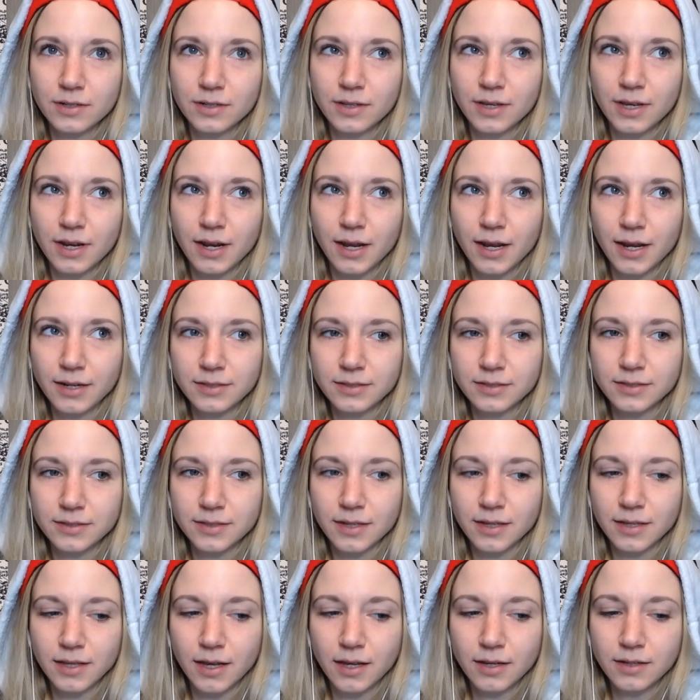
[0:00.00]
and I hate to
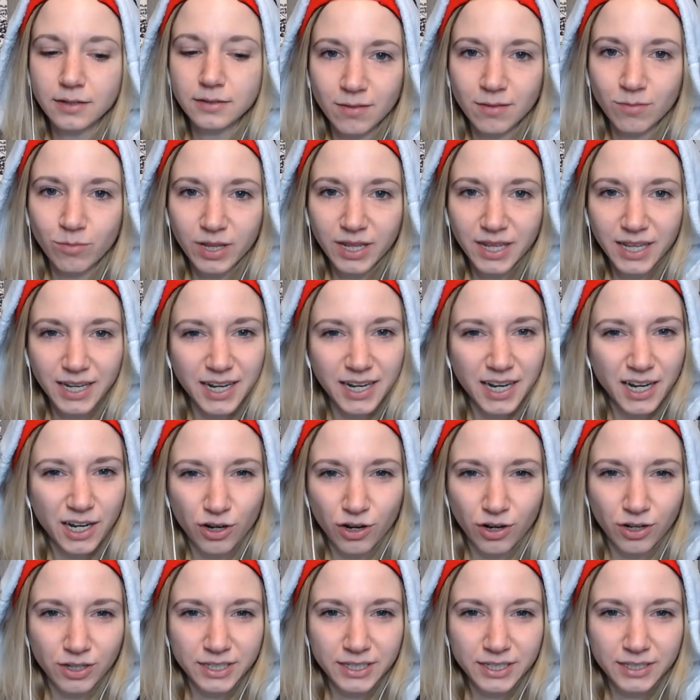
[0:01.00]
say that, but like I
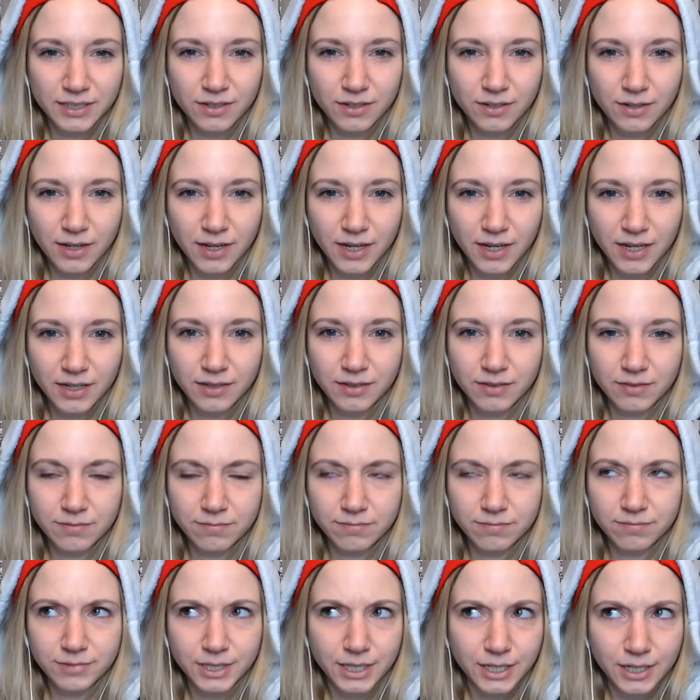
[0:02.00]
called it, they're like,
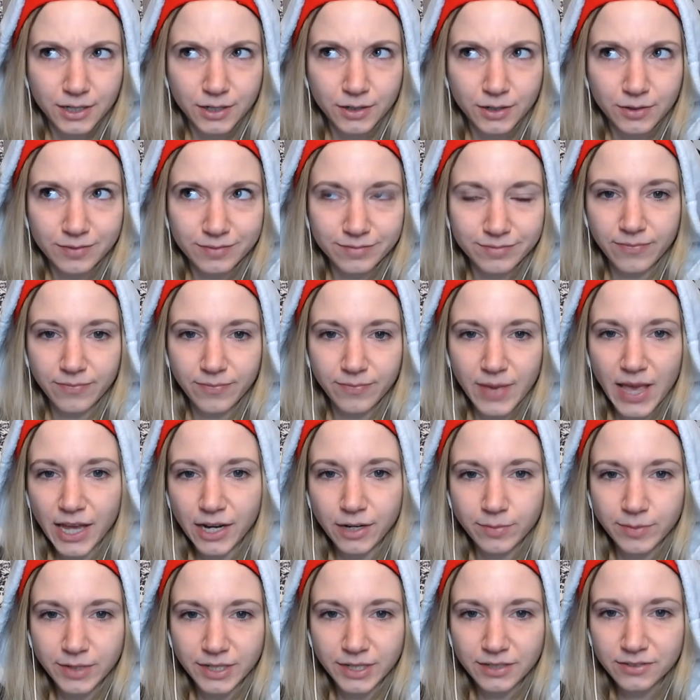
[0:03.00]
you know,
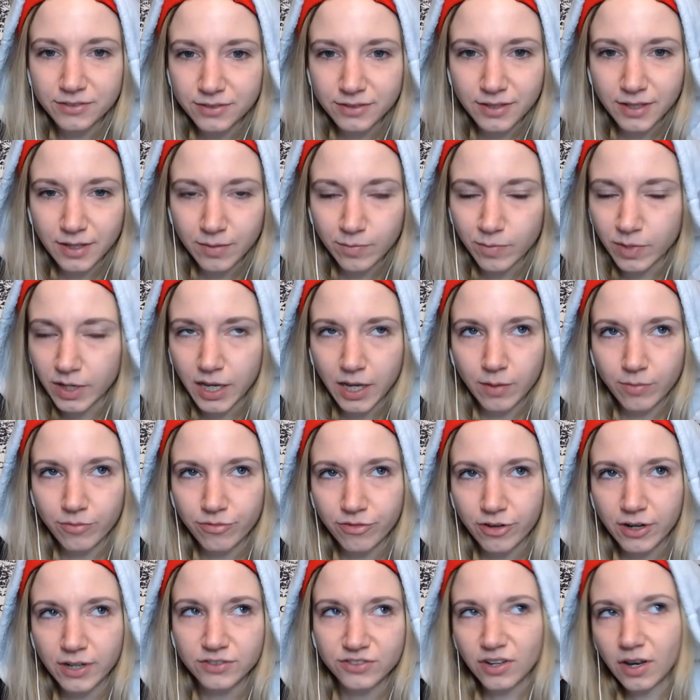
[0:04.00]
enemies and then became
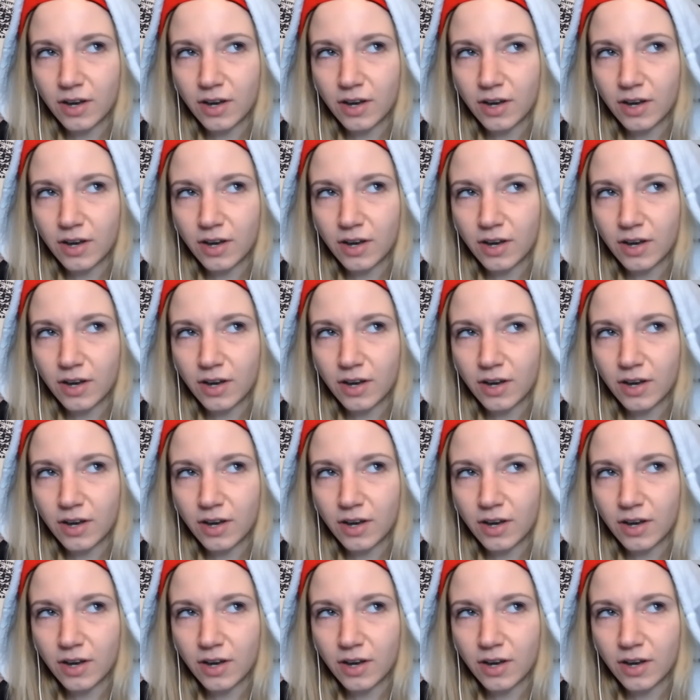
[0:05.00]
friends.